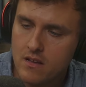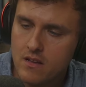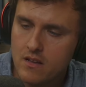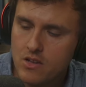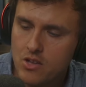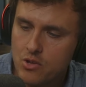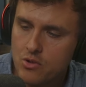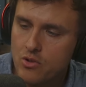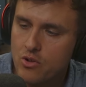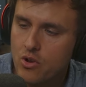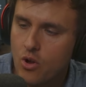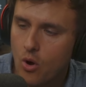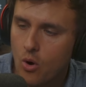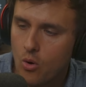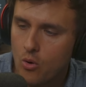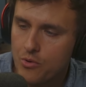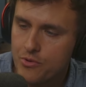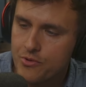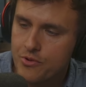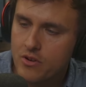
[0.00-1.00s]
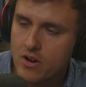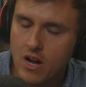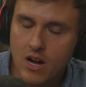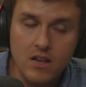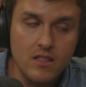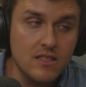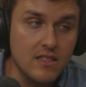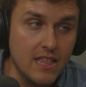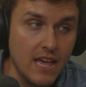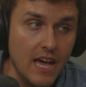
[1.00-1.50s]
You look older
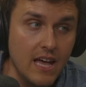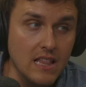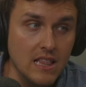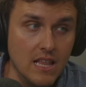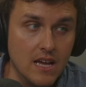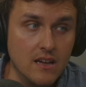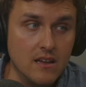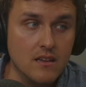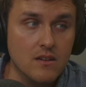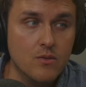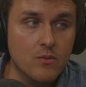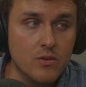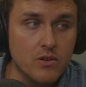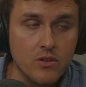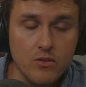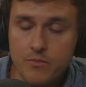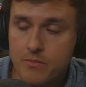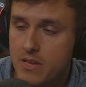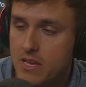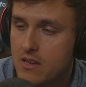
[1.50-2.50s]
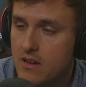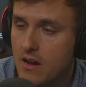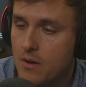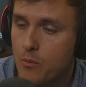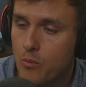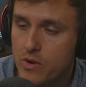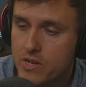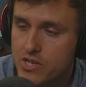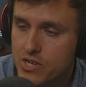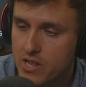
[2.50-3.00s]
on that light. What do you mean? On
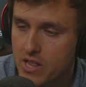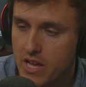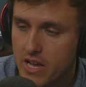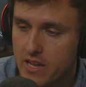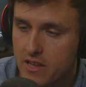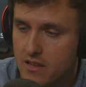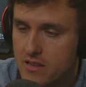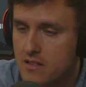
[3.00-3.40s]
which light?